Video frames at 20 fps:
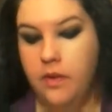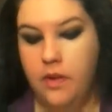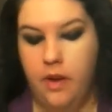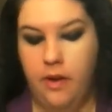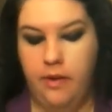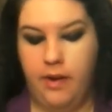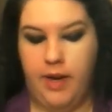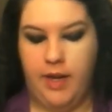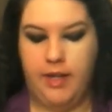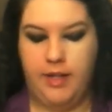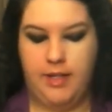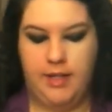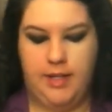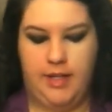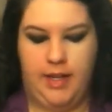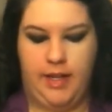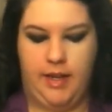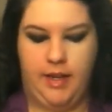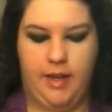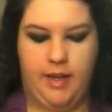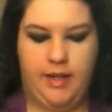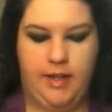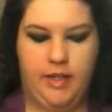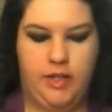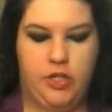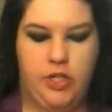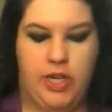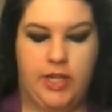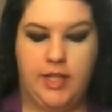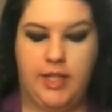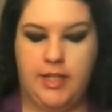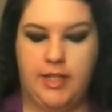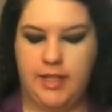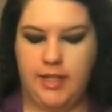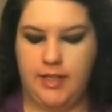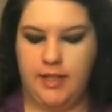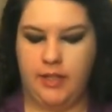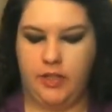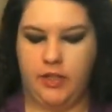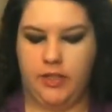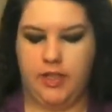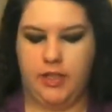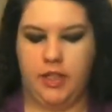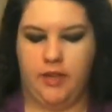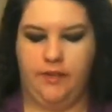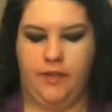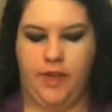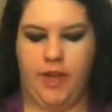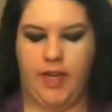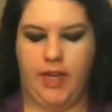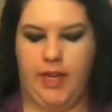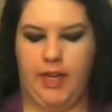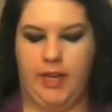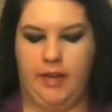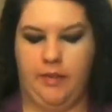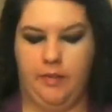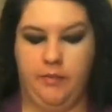Alright, let's see. I need to check this because it looks a little funky.